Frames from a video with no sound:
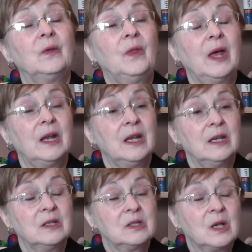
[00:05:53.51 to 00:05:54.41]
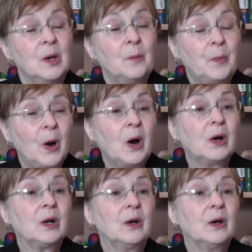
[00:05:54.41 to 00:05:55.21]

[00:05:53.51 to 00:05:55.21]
that is part